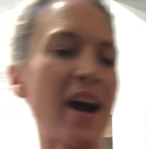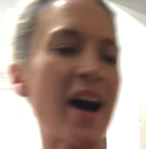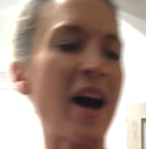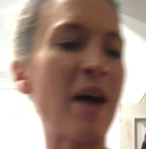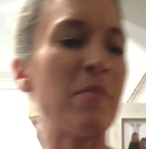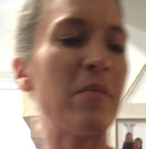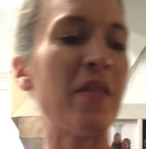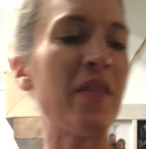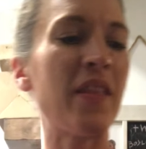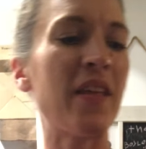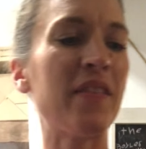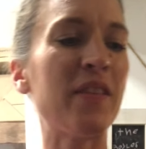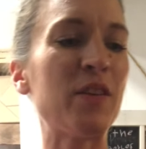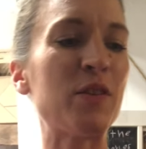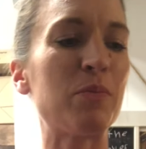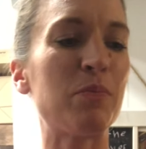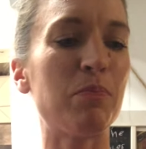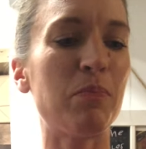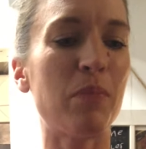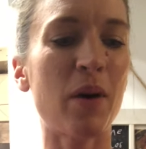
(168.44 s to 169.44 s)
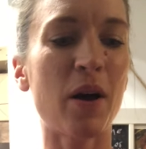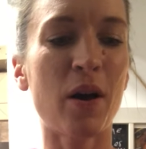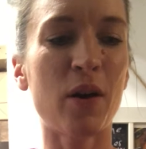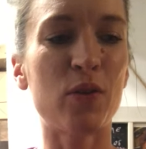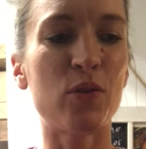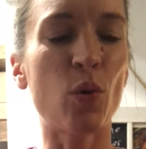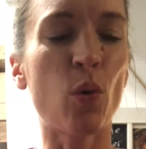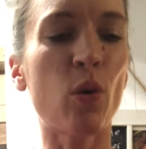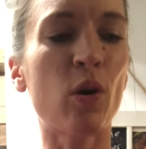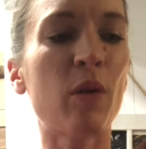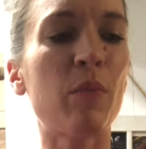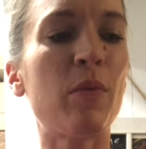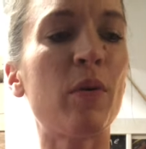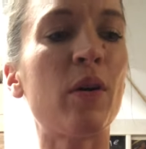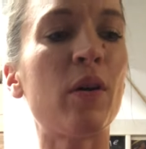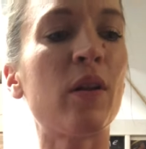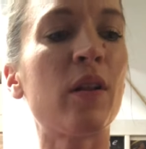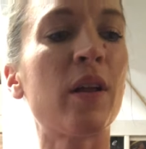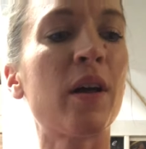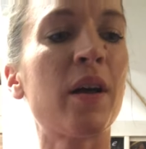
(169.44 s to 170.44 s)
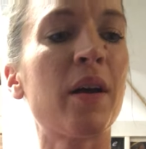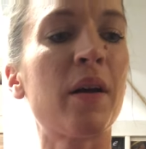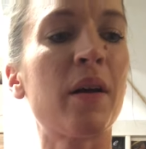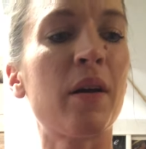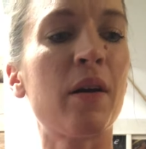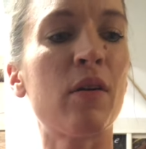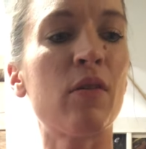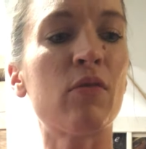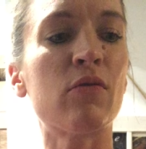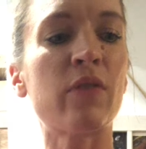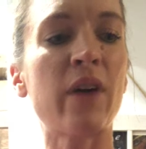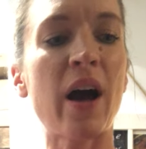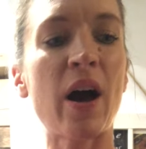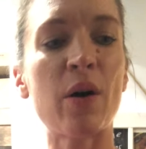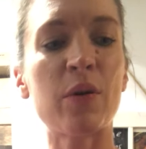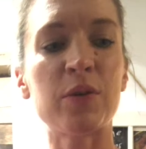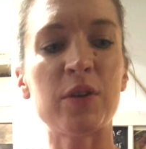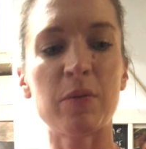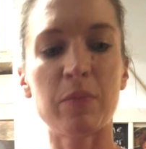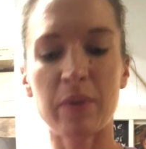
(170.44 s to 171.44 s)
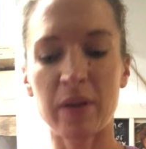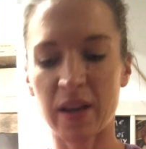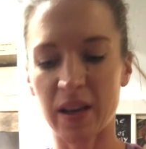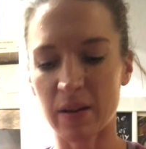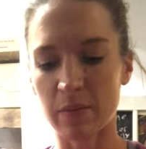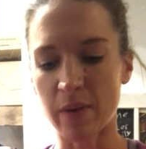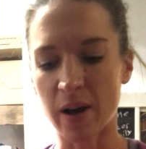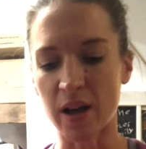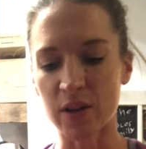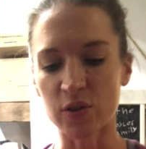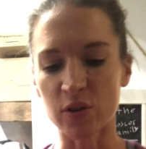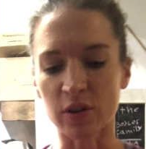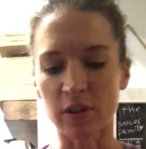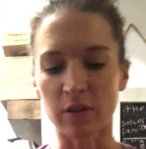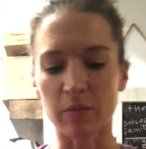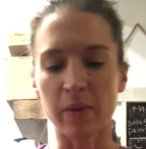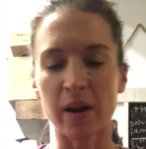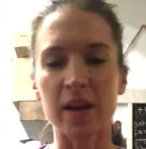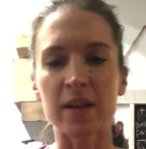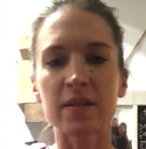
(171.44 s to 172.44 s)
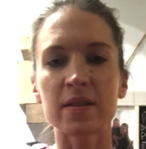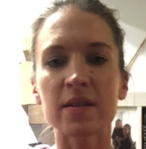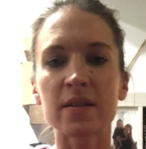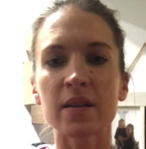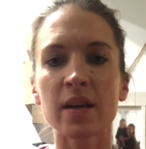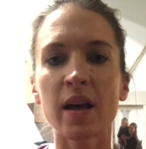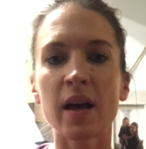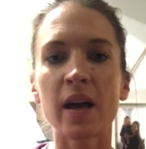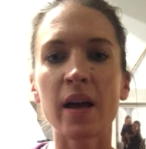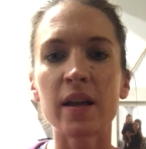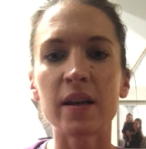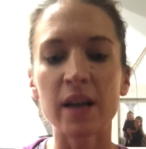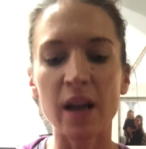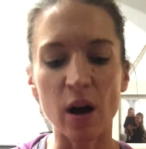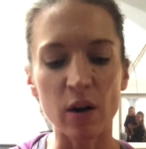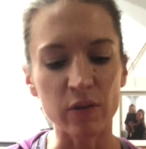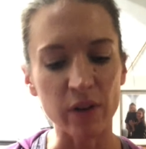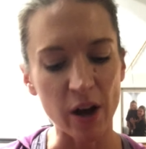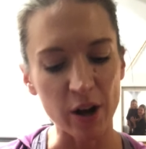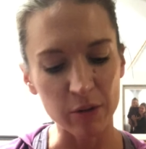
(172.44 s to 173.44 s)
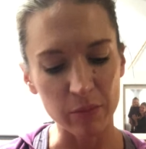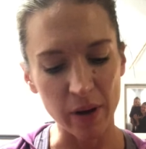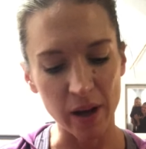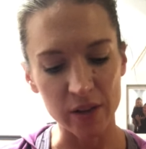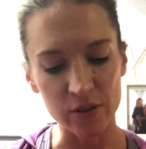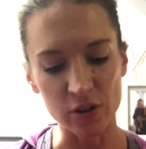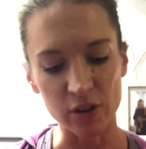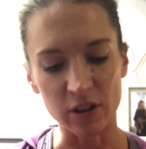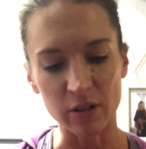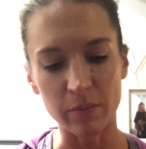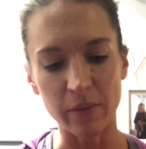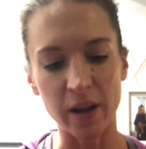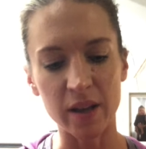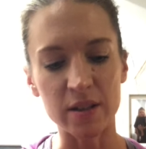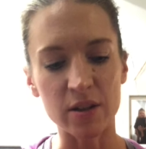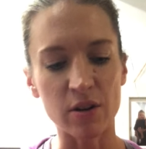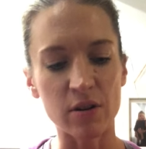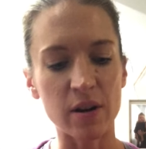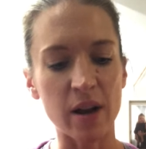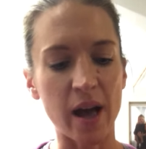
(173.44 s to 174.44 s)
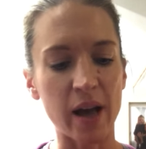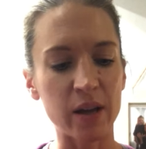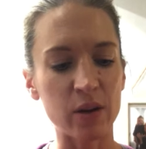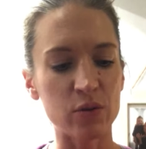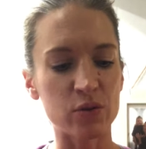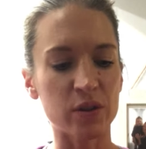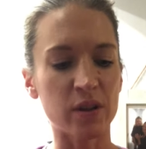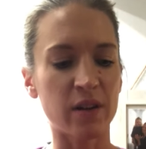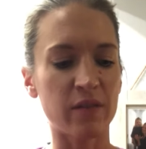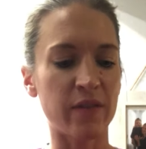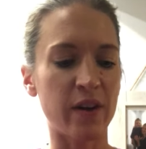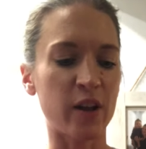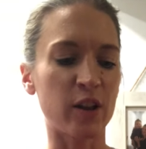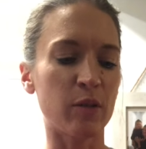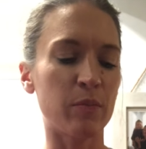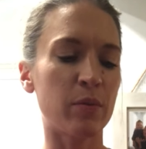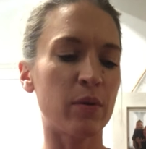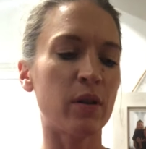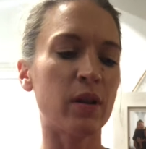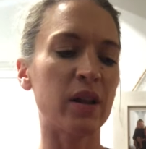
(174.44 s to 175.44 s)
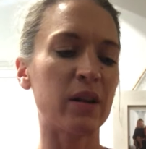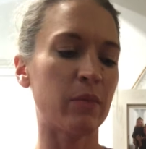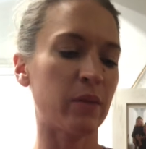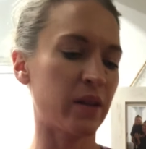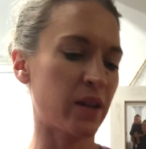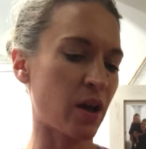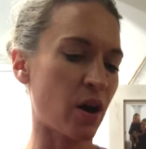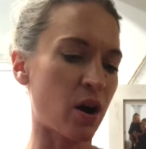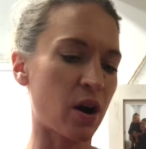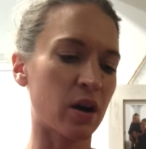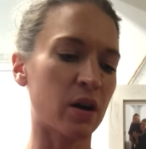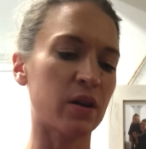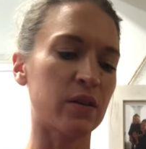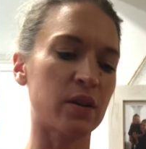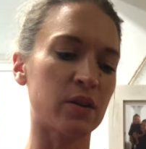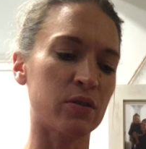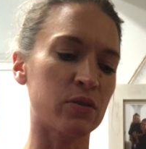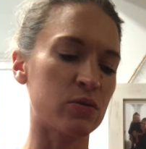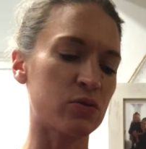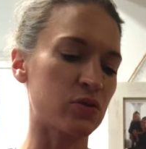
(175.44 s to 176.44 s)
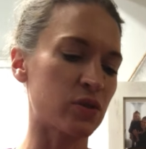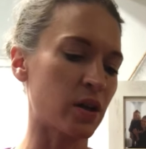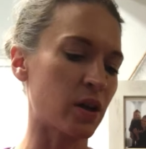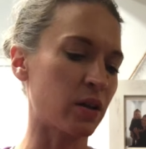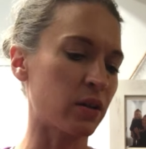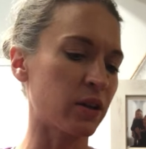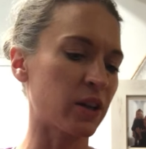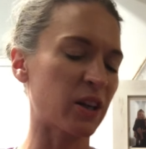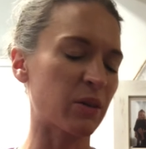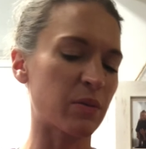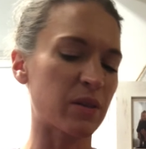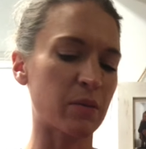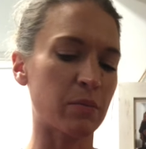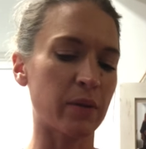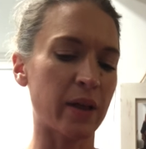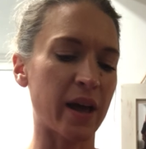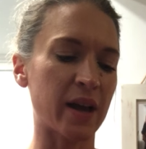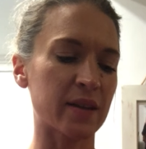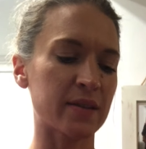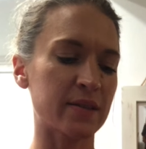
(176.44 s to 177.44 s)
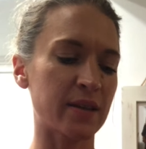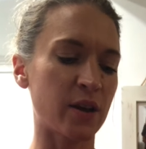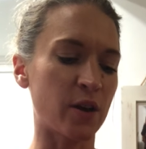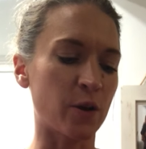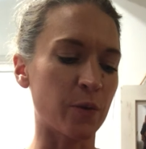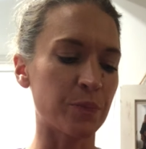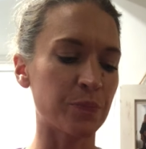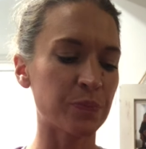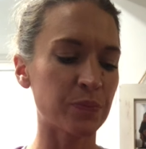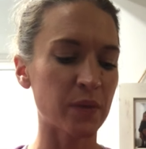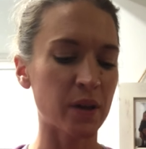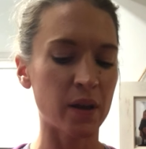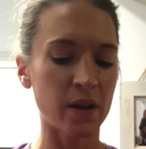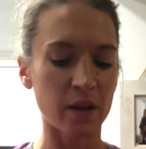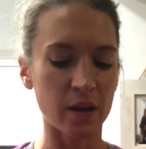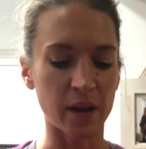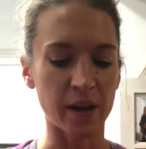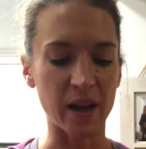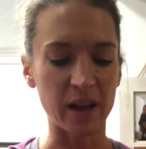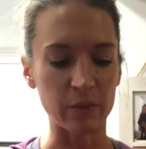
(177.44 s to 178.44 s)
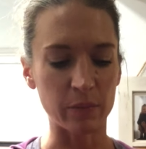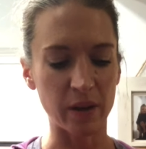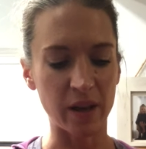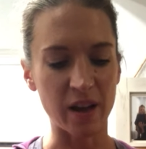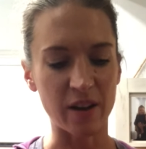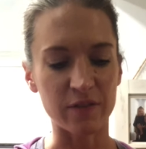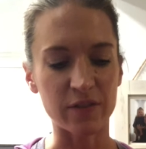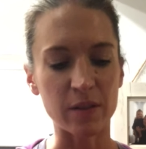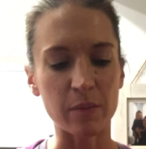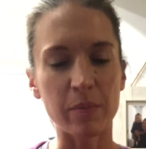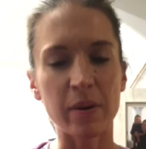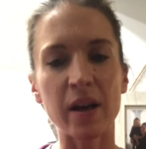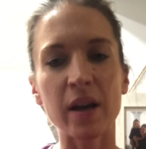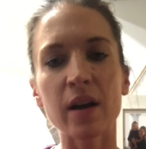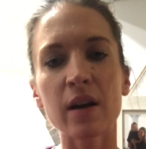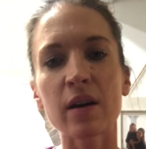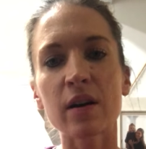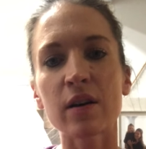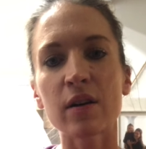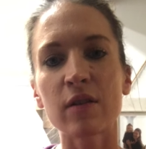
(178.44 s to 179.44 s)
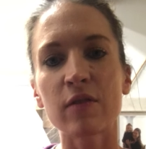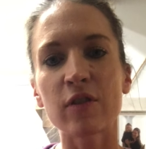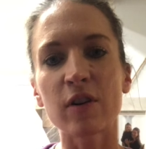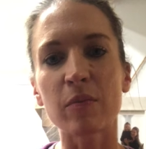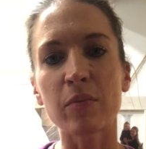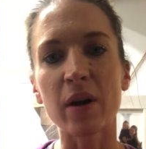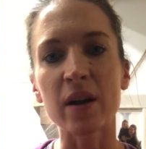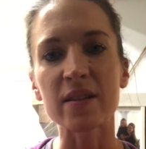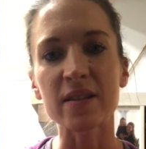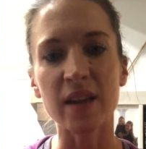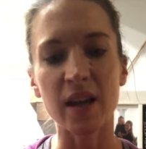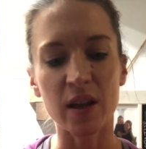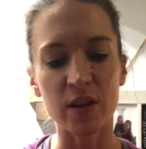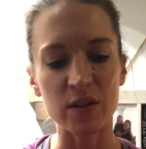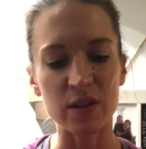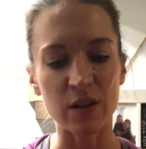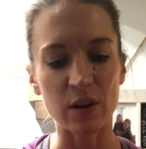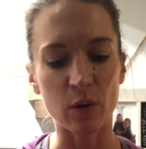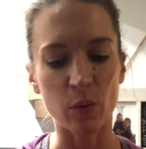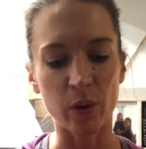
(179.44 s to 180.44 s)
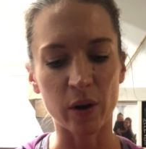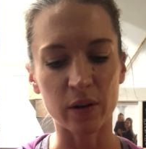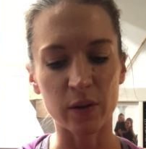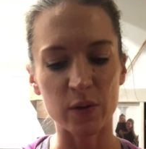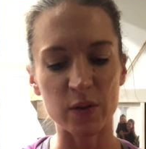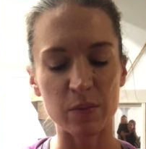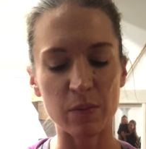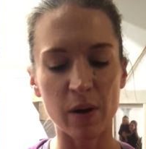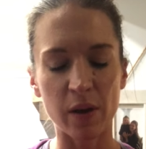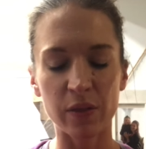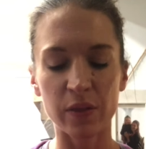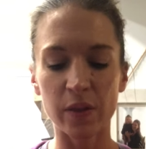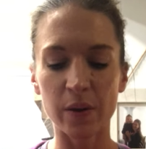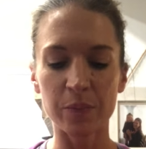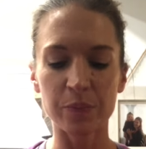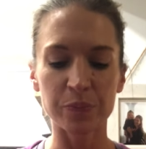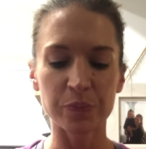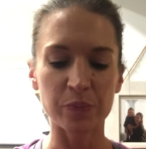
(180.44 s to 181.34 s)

Um, and then these adorable round pink modular mates. Now, round modular mates are not usually available, and when they are, they're usually clear with a black seal. Again, we have the pink for Breast Cancer Awareness Month.